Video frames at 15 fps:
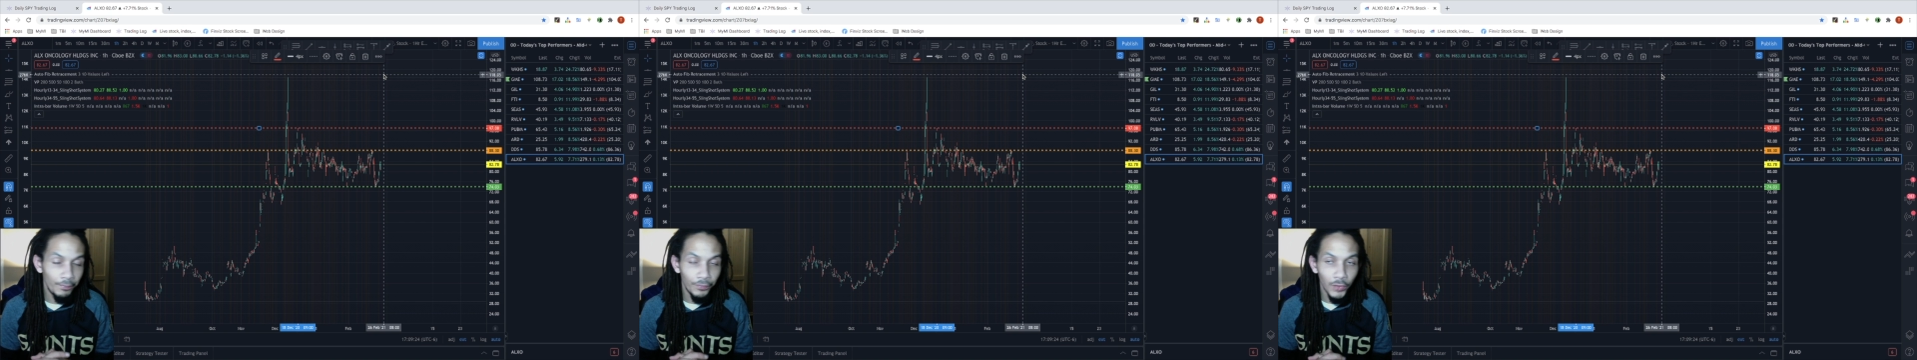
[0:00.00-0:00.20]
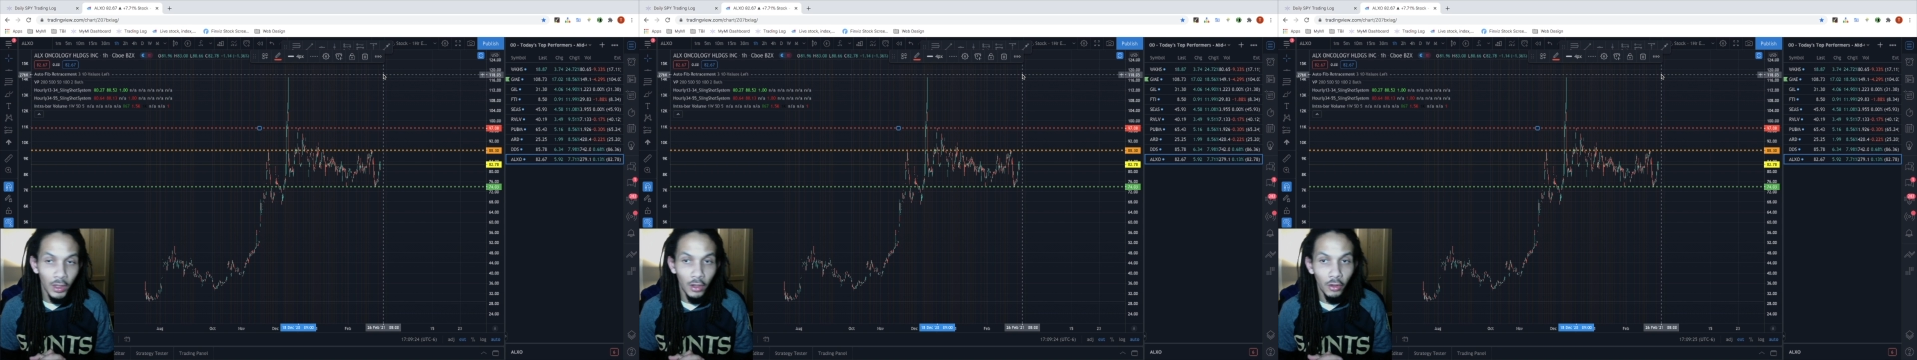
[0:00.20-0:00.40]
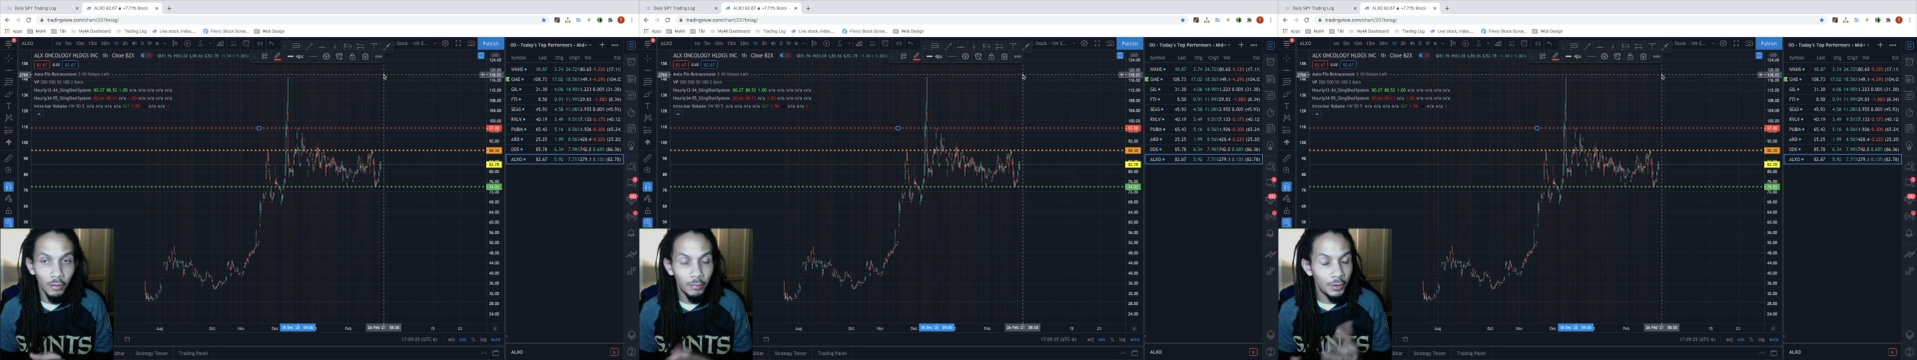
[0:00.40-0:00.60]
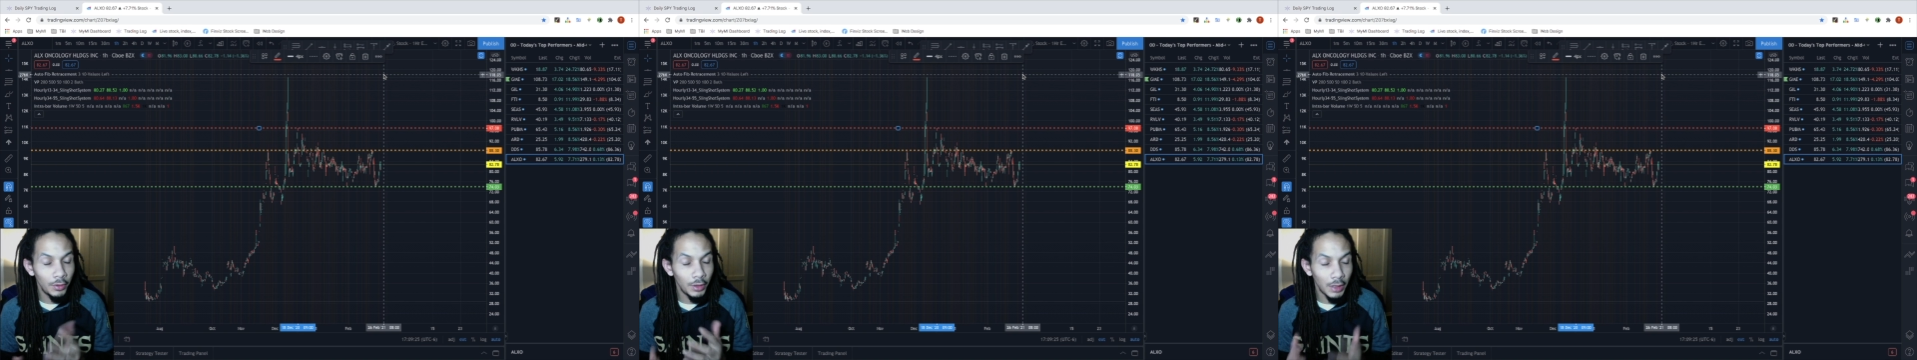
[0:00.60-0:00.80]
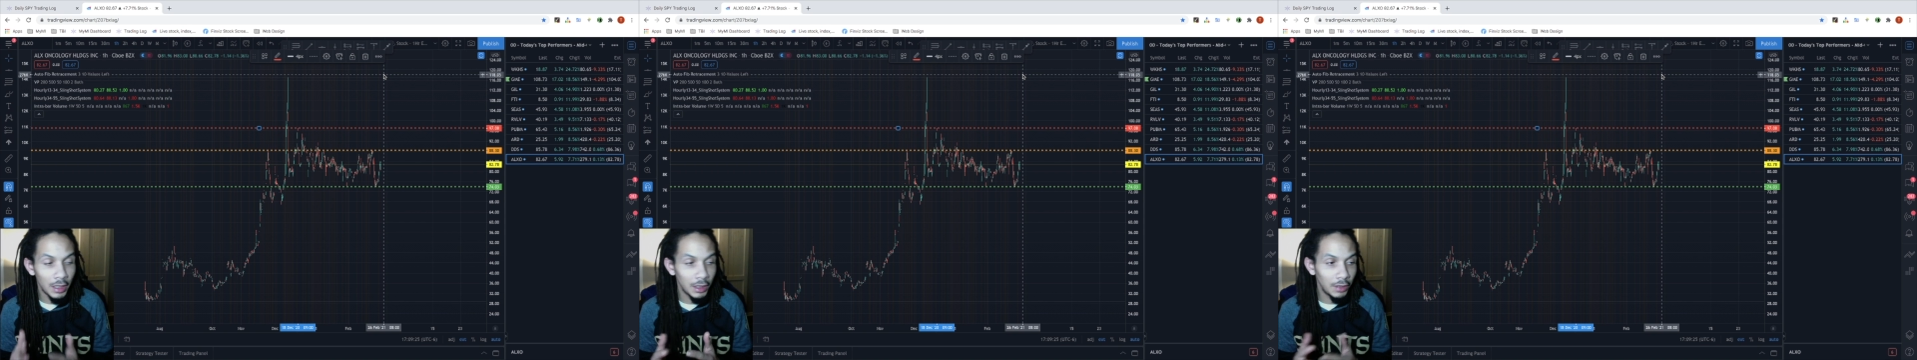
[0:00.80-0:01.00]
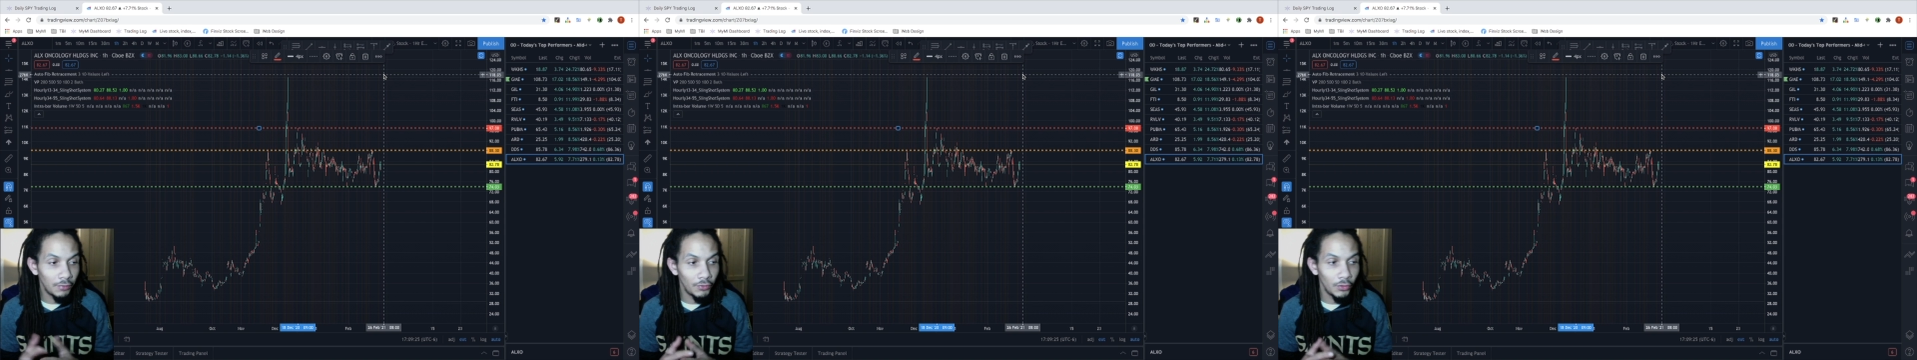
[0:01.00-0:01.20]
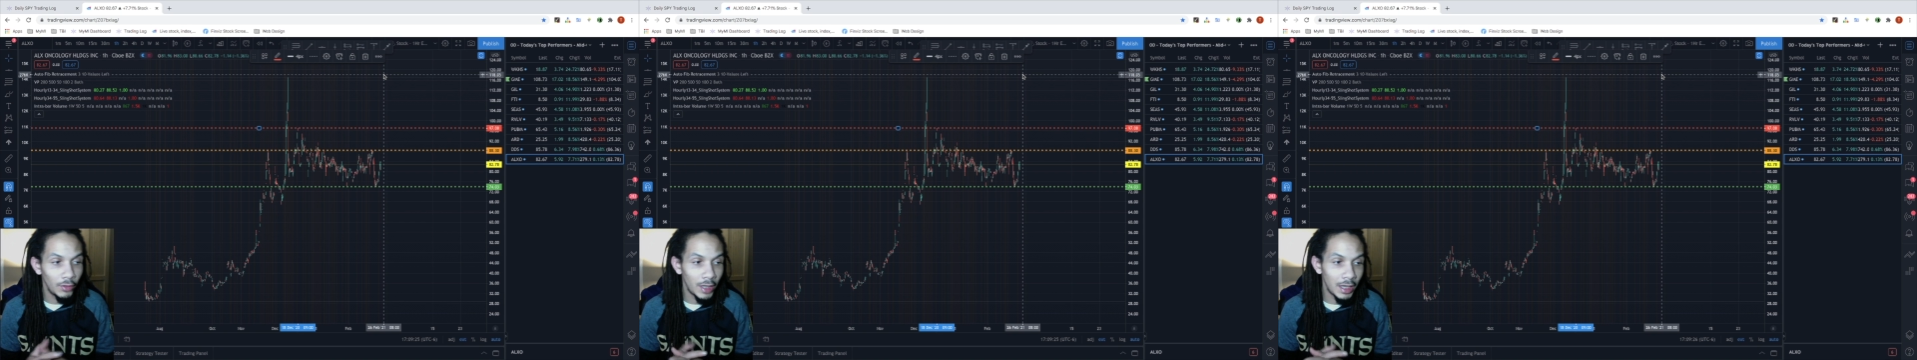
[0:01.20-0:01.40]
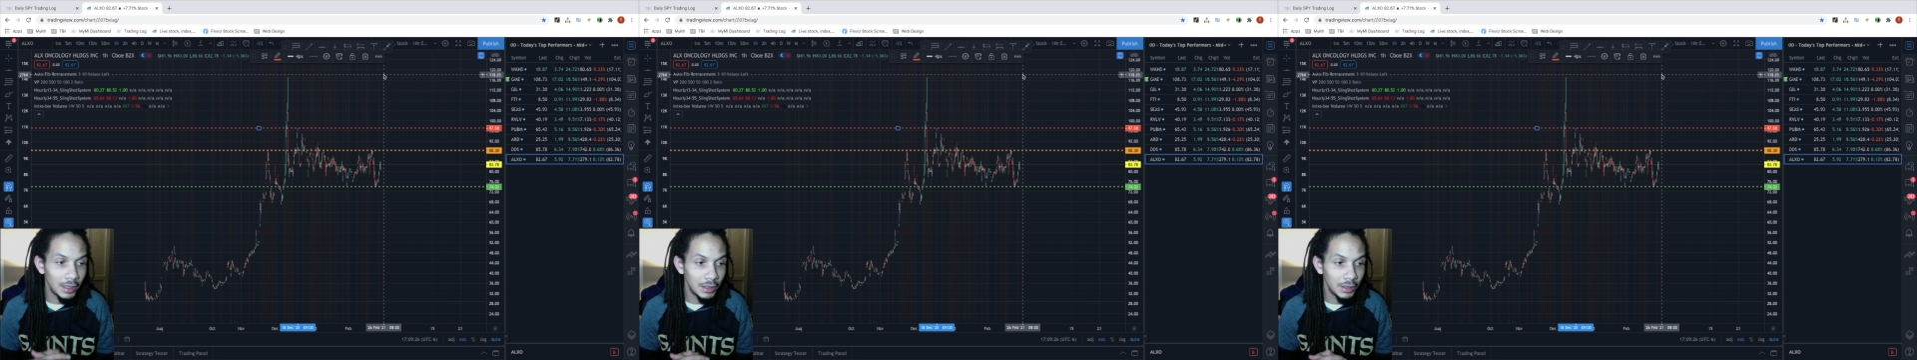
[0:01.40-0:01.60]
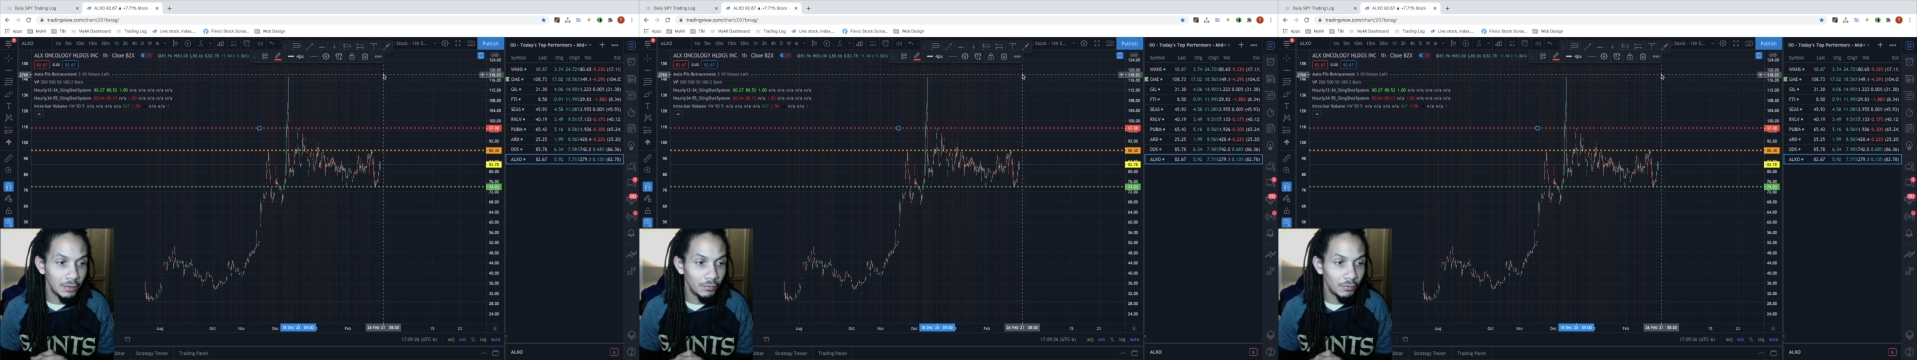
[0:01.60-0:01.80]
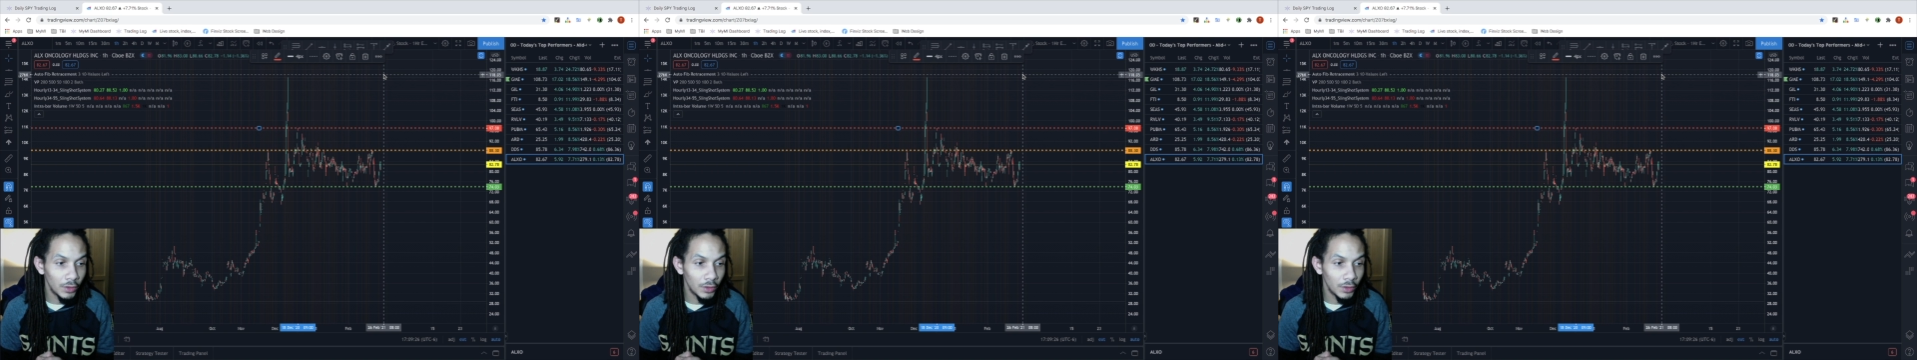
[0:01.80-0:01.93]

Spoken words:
I hope it kind of give you an idea of what